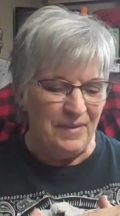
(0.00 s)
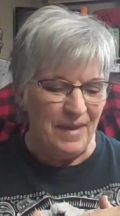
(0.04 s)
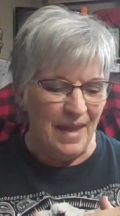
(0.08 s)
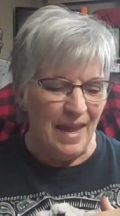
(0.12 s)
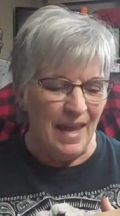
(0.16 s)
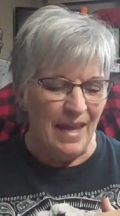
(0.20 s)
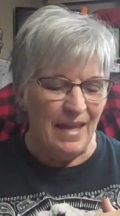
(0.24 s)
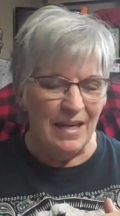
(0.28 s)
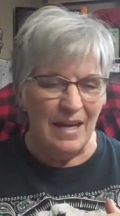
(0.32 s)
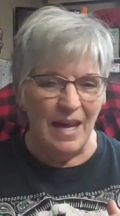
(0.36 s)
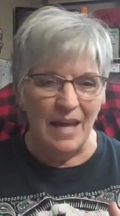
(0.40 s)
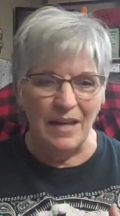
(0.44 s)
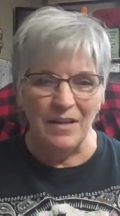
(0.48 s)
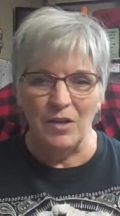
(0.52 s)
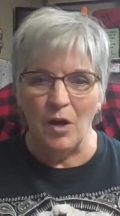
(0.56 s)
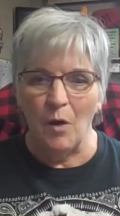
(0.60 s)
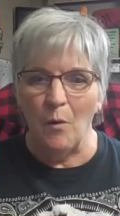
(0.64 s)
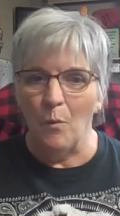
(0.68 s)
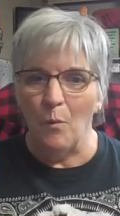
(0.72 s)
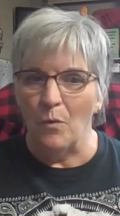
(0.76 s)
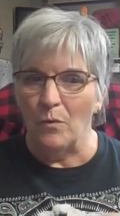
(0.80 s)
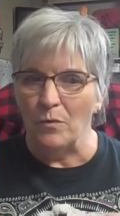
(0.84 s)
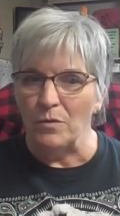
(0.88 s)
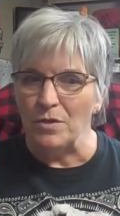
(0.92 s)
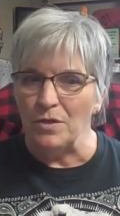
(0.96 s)
And I don't
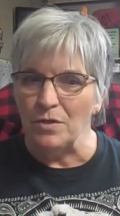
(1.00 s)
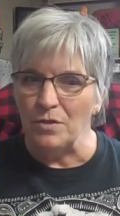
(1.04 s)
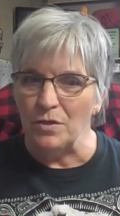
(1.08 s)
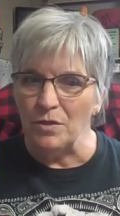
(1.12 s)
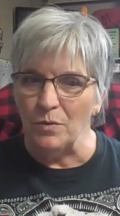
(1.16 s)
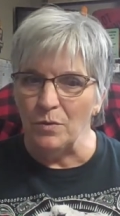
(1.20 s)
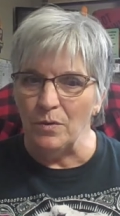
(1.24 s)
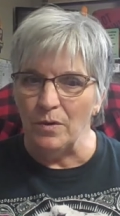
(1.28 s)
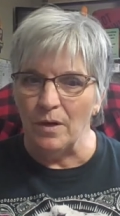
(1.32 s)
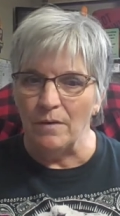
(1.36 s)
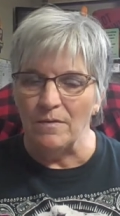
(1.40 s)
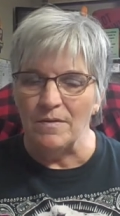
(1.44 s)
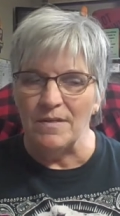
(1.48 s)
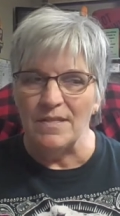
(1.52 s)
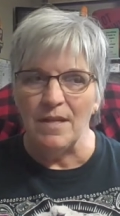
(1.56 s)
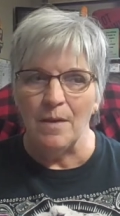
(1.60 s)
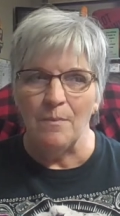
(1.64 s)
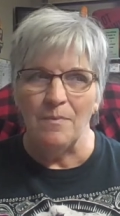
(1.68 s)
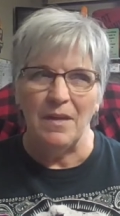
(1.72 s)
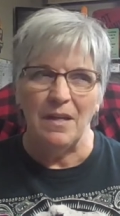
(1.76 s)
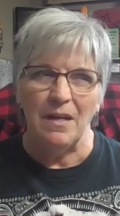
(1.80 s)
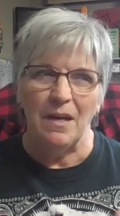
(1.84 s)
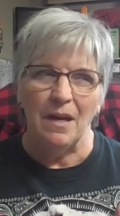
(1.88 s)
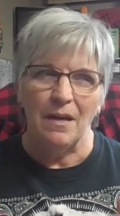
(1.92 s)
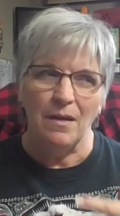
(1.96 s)
want to do it on
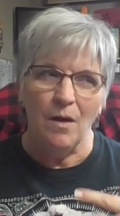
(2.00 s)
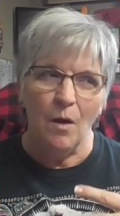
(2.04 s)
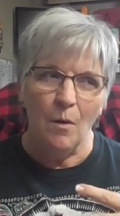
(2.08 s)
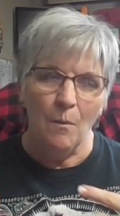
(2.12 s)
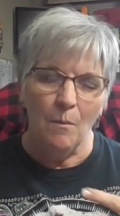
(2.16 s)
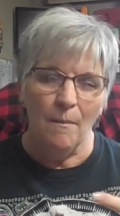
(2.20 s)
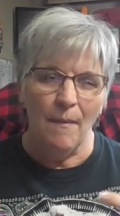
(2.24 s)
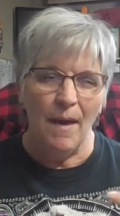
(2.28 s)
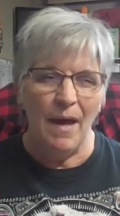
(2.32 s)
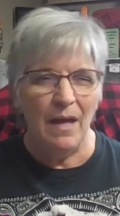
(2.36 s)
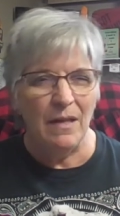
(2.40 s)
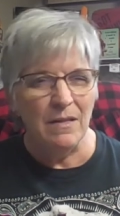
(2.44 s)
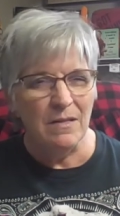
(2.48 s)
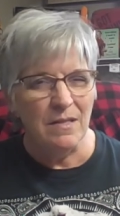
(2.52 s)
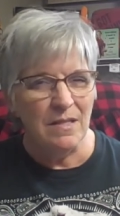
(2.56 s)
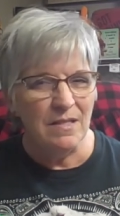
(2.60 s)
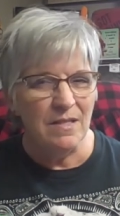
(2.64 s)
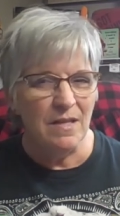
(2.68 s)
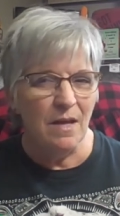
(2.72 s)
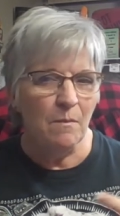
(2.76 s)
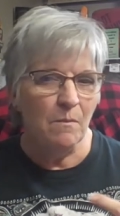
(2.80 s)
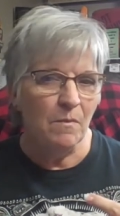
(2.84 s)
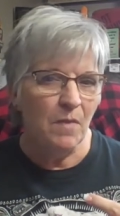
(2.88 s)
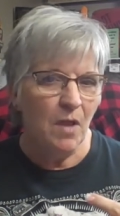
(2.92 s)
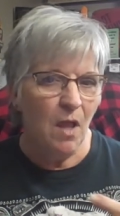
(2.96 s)
something. I don't mind
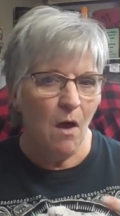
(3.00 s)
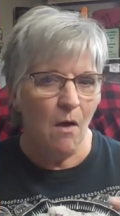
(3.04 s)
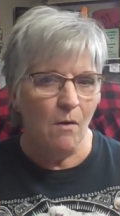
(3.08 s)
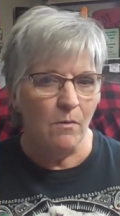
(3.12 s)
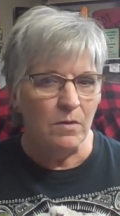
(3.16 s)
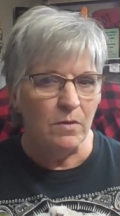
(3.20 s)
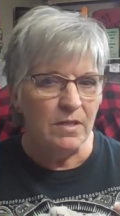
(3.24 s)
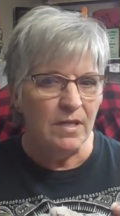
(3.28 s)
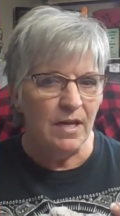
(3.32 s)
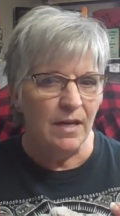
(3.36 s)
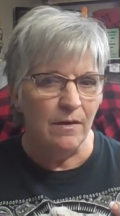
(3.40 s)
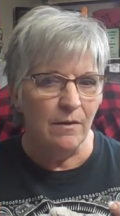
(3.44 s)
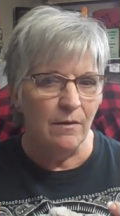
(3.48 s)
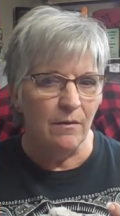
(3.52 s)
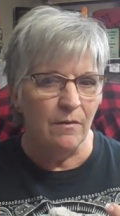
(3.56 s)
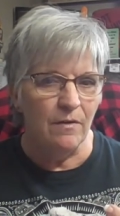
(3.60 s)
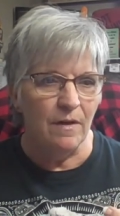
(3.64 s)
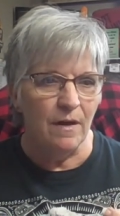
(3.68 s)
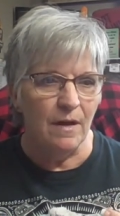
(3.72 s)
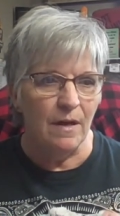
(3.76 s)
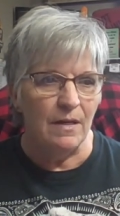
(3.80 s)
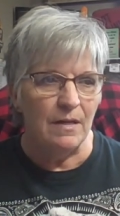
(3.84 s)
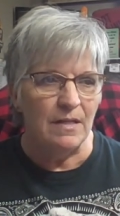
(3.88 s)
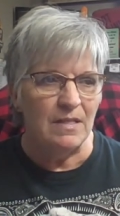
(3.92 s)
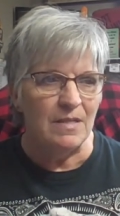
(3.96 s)
some long tail
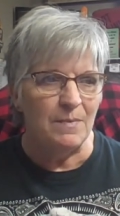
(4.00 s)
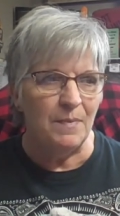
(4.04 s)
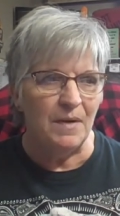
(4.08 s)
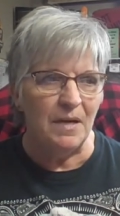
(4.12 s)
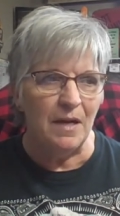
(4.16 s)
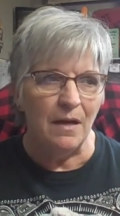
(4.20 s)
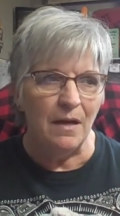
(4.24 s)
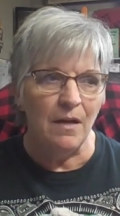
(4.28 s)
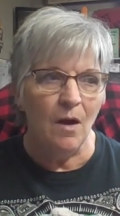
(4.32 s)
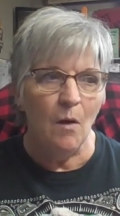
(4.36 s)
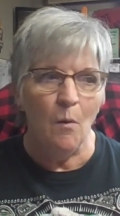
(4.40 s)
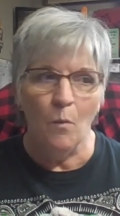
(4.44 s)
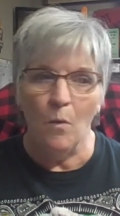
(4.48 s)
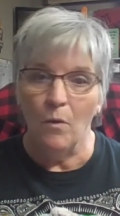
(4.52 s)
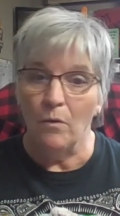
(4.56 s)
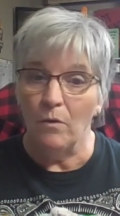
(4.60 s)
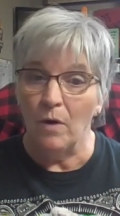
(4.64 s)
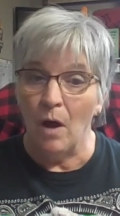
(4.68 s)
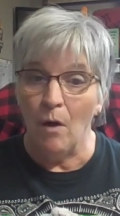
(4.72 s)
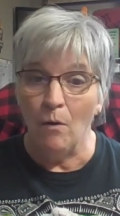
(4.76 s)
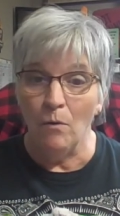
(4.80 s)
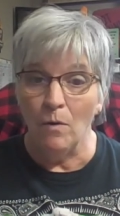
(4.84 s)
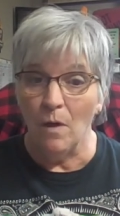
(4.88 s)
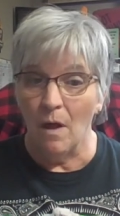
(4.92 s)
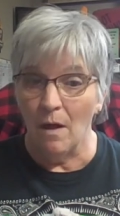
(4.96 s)
things, but I don't want a
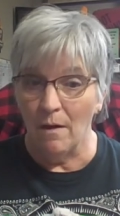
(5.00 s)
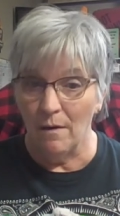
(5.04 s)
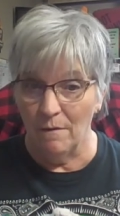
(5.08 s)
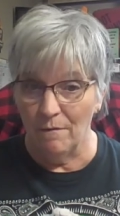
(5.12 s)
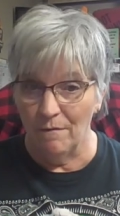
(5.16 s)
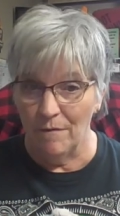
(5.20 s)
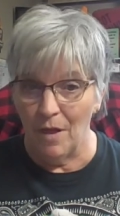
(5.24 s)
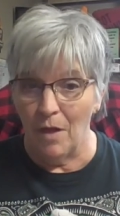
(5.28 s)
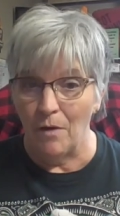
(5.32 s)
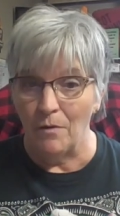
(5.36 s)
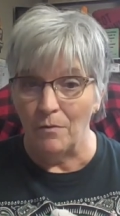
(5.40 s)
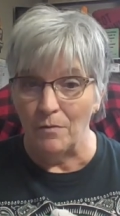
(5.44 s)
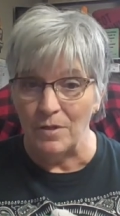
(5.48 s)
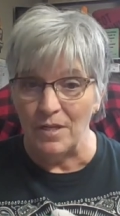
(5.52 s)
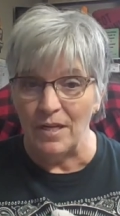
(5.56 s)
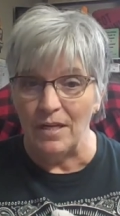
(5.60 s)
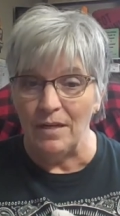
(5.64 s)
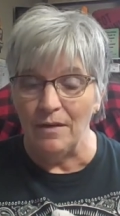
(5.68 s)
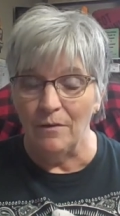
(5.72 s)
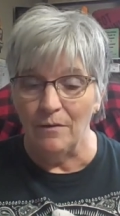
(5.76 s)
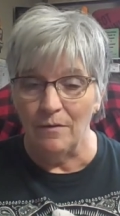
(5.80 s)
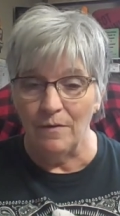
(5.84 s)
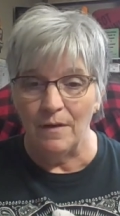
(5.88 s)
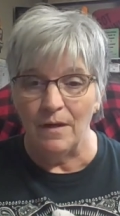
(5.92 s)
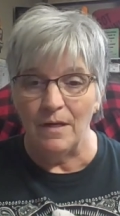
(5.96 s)
whole lot of long
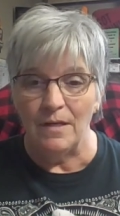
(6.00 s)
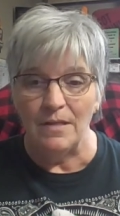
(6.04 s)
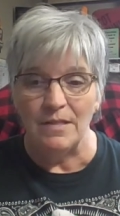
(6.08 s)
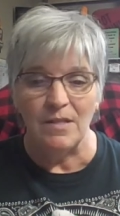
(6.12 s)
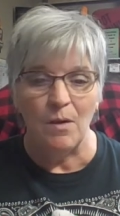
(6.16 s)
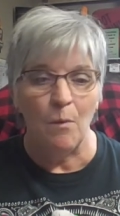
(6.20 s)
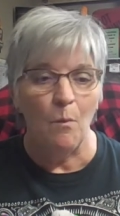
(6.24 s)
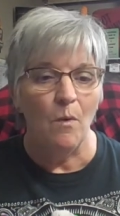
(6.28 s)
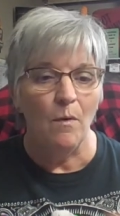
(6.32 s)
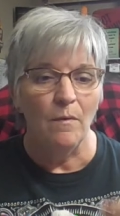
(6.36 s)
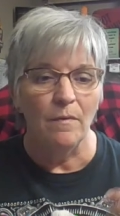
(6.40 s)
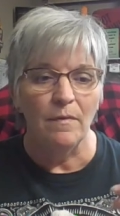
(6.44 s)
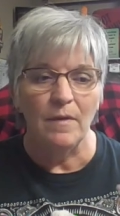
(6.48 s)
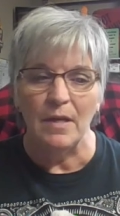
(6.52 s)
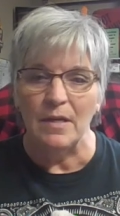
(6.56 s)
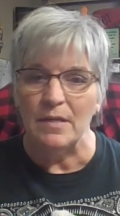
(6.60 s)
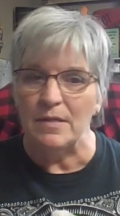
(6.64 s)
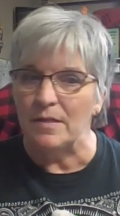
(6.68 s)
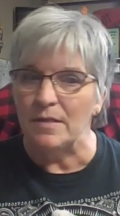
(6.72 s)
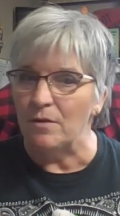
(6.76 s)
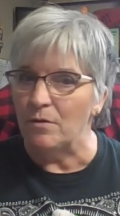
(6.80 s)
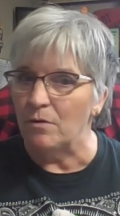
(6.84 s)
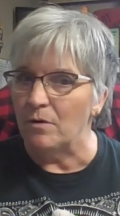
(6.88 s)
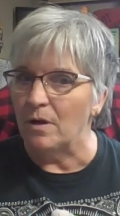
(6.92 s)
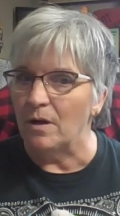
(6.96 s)
tail things. I want things
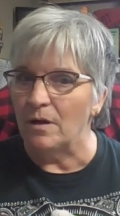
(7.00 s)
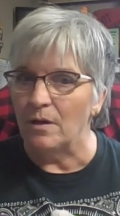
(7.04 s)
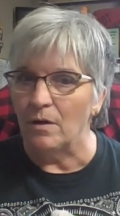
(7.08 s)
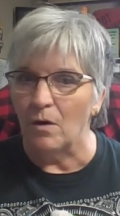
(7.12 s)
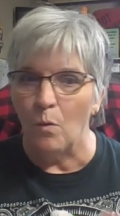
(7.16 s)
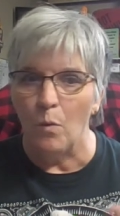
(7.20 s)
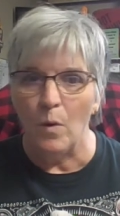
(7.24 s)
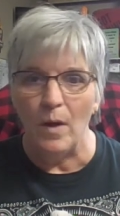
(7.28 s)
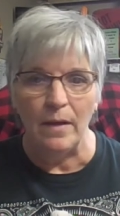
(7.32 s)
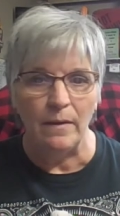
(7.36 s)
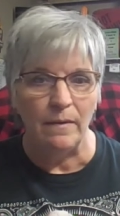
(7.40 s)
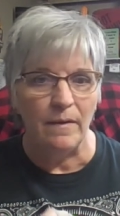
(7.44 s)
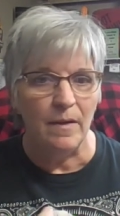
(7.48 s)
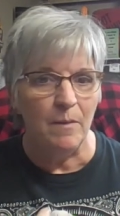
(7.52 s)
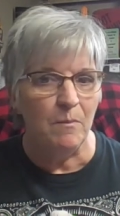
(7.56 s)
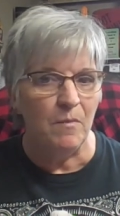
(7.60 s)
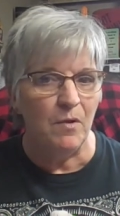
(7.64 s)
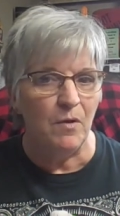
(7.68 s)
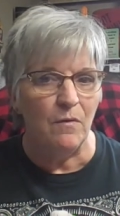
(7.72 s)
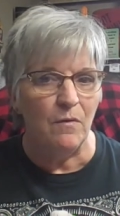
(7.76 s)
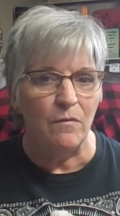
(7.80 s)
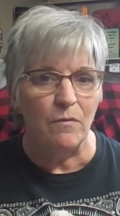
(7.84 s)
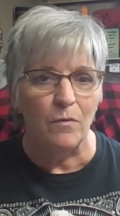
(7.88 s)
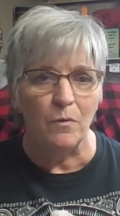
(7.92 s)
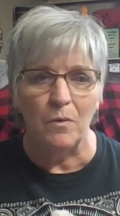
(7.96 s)
that are going to quickly
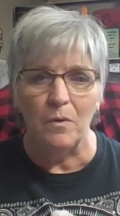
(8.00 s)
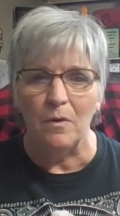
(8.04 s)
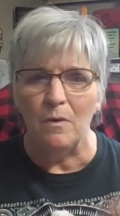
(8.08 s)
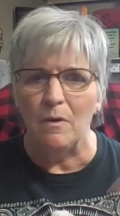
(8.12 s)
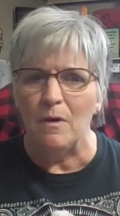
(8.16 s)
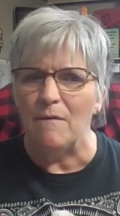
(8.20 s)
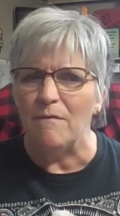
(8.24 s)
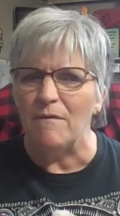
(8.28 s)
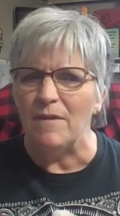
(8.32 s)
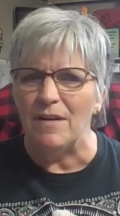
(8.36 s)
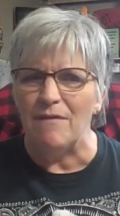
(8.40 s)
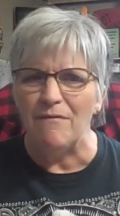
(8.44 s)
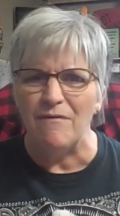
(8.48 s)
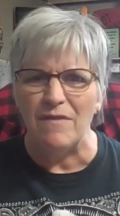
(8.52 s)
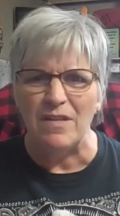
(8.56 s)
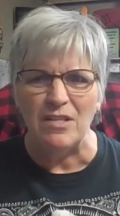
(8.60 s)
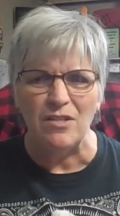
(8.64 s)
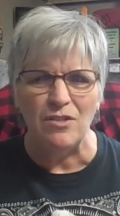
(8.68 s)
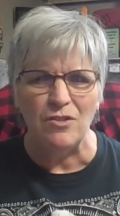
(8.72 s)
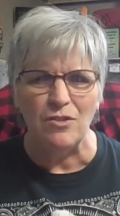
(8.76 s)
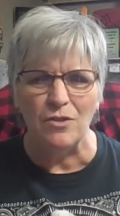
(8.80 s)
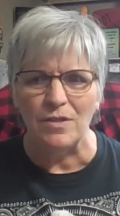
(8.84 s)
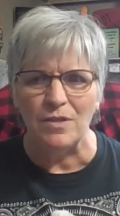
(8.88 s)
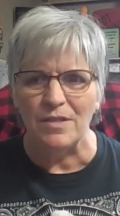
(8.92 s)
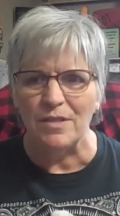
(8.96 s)
move through, even if it's
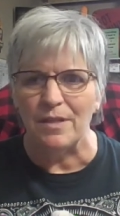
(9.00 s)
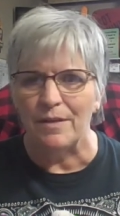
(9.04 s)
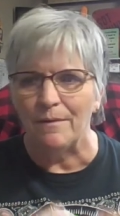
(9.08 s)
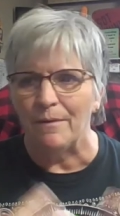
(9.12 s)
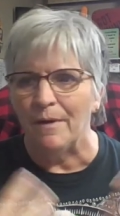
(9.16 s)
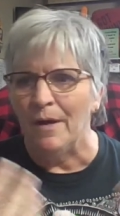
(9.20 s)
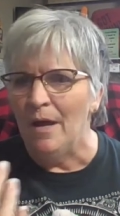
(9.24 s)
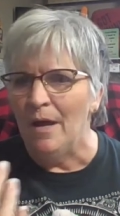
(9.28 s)
just a